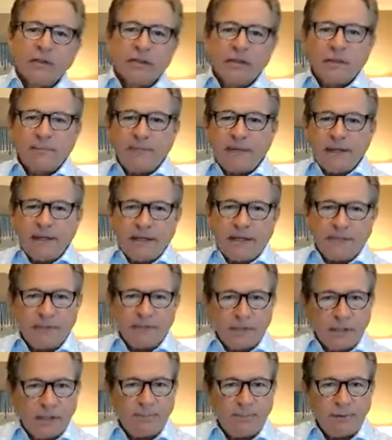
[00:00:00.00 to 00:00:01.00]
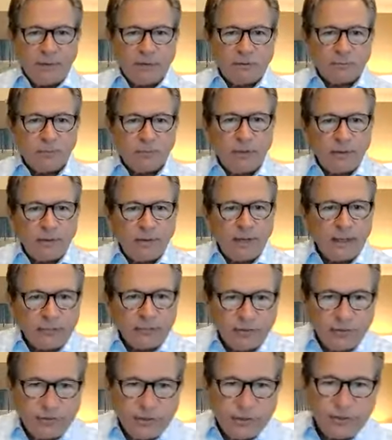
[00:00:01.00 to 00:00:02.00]
coming out, the company was rolling out
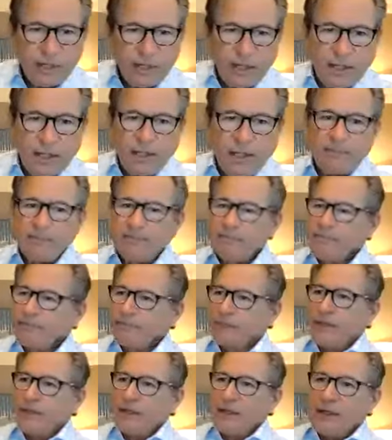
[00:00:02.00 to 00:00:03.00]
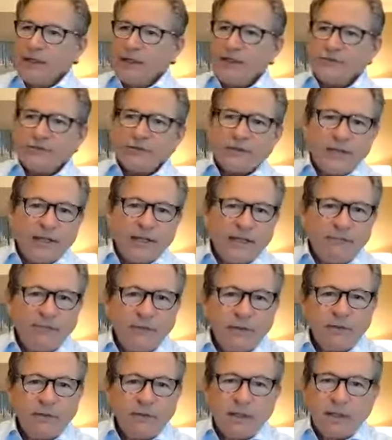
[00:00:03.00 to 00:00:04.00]
the new comp. And he said,
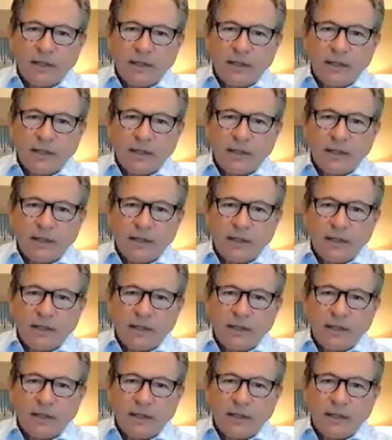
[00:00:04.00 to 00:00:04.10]
David,